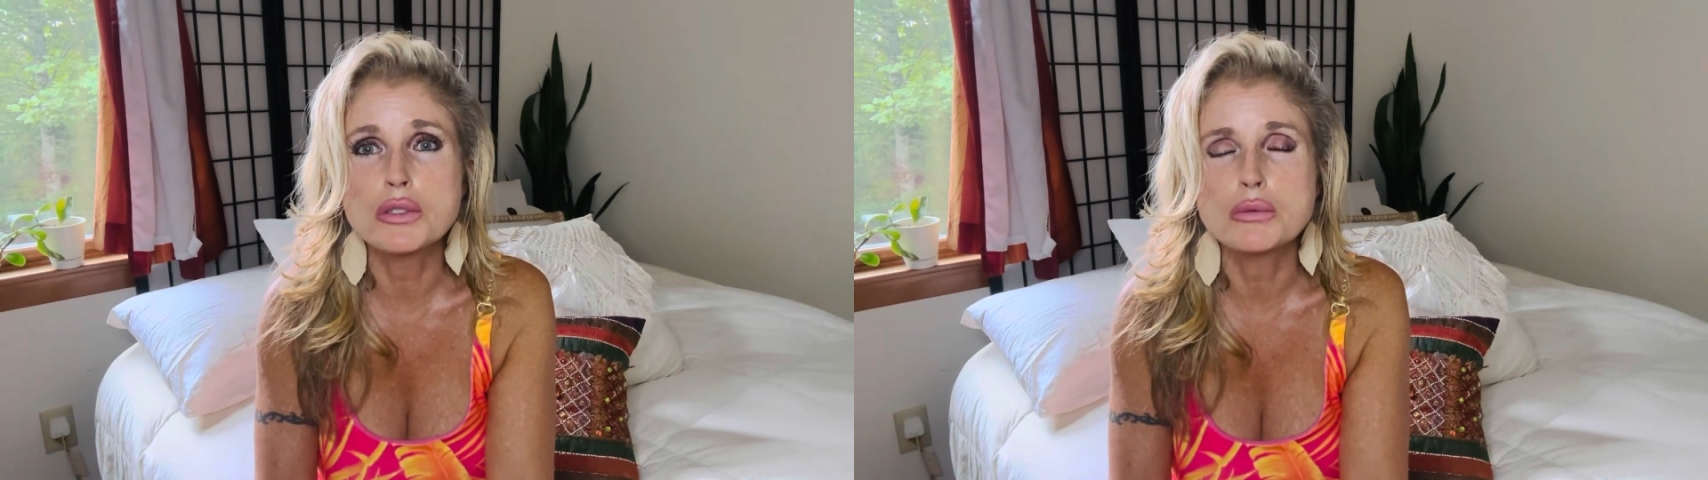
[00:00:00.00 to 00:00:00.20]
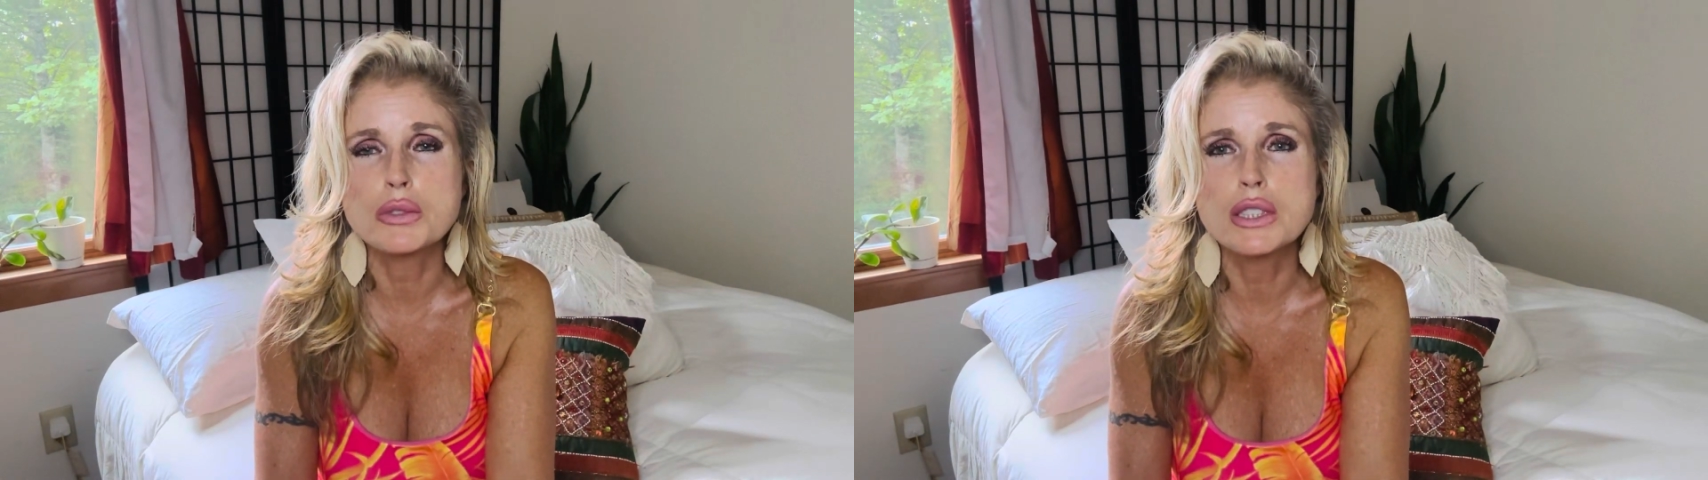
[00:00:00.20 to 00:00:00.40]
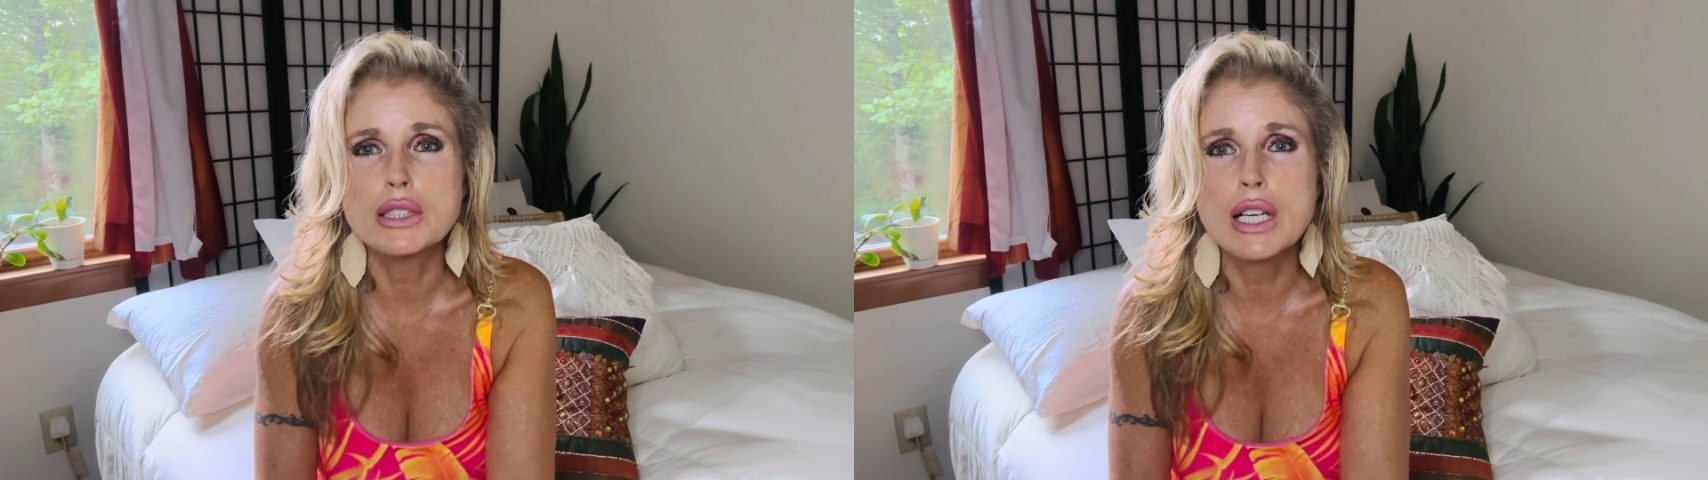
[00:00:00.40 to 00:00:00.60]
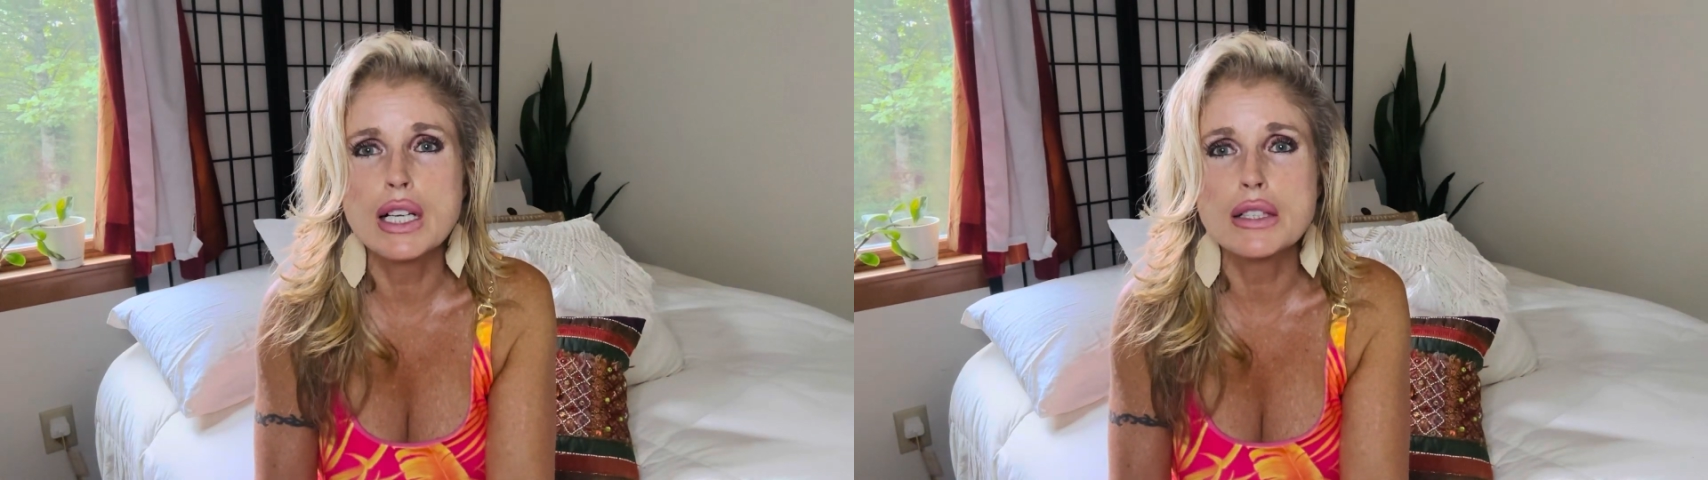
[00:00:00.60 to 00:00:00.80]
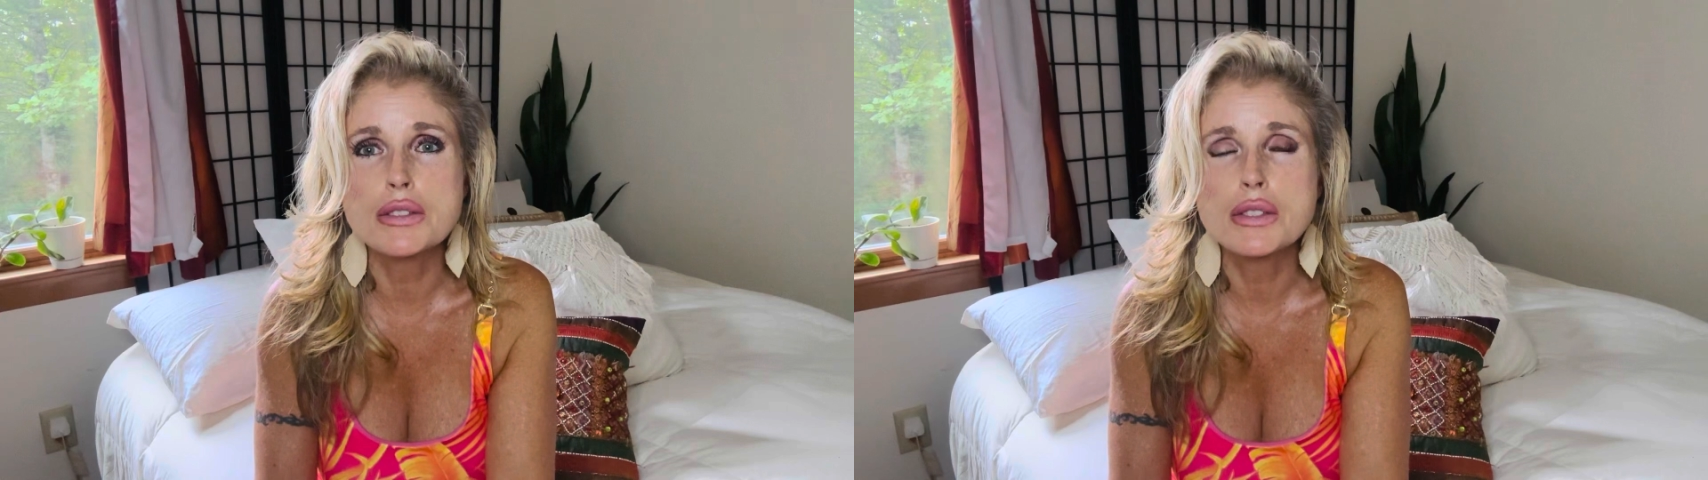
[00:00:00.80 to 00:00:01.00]
to
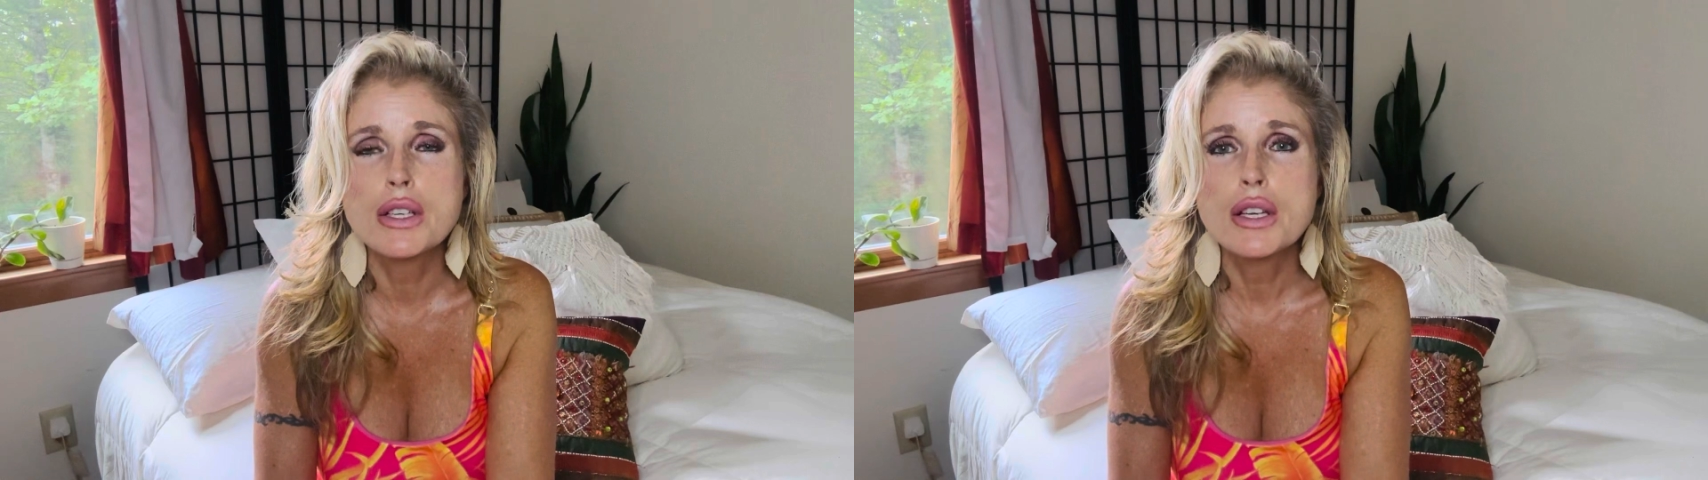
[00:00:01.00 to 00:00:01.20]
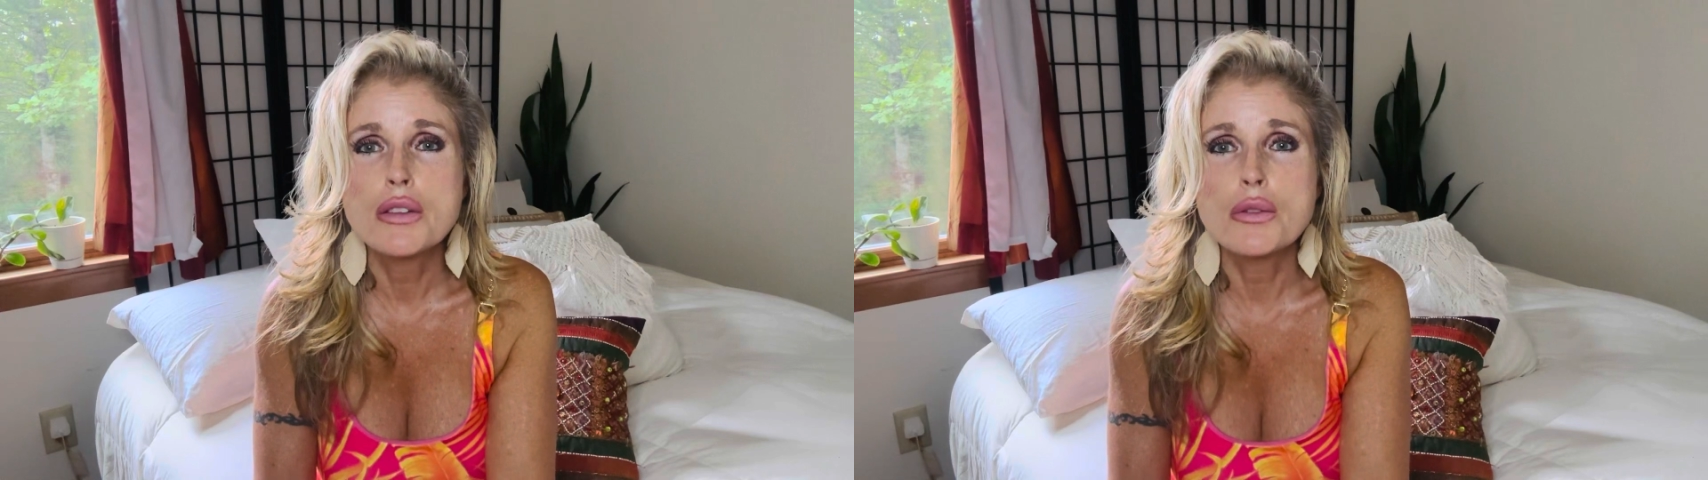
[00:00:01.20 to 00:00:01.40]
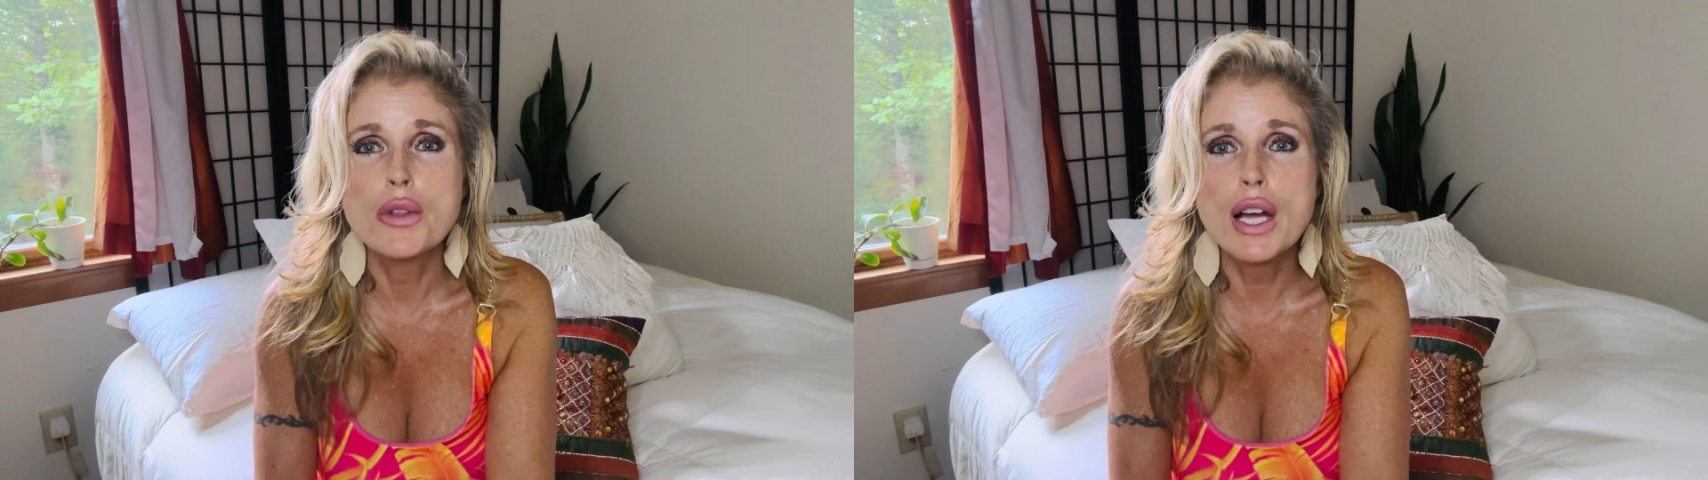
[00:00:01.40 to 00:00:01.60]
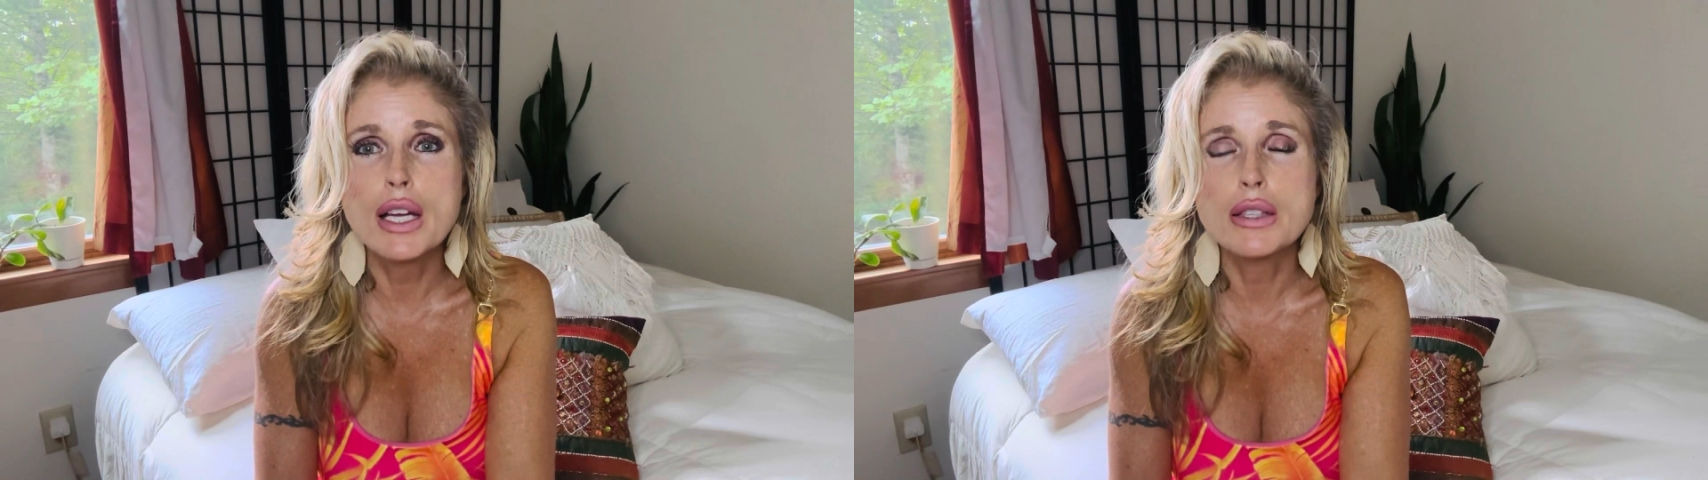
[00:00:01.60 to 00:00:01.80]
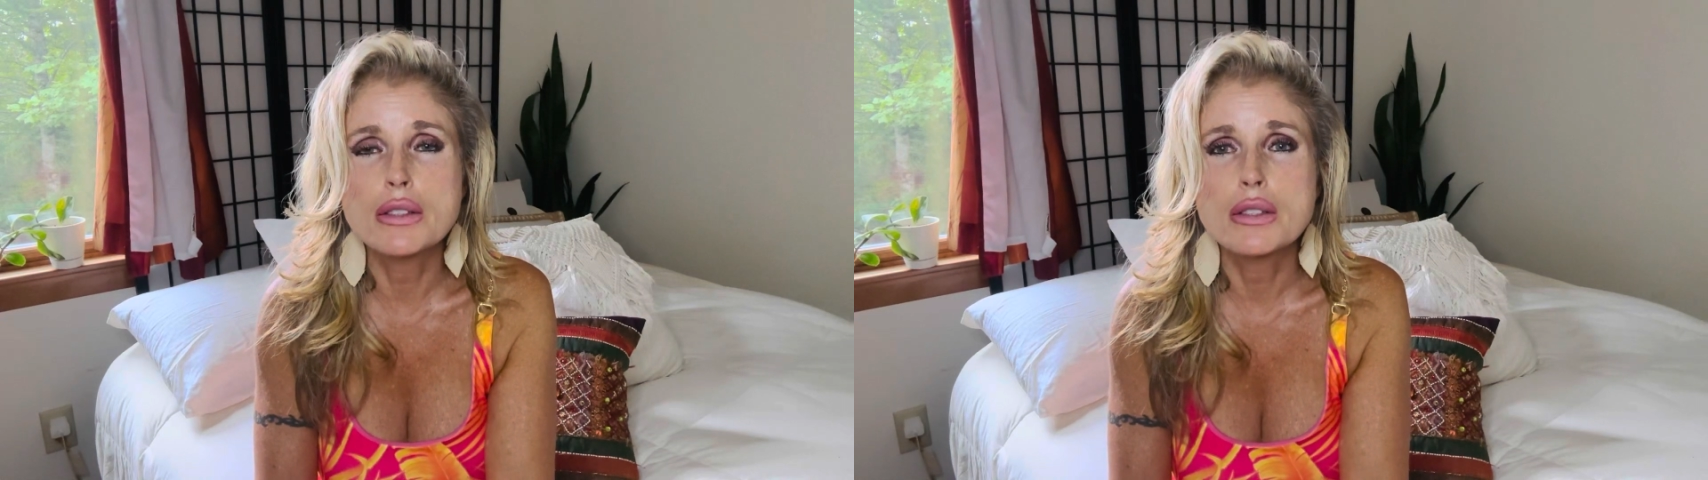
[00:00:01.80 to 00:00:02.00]
realize that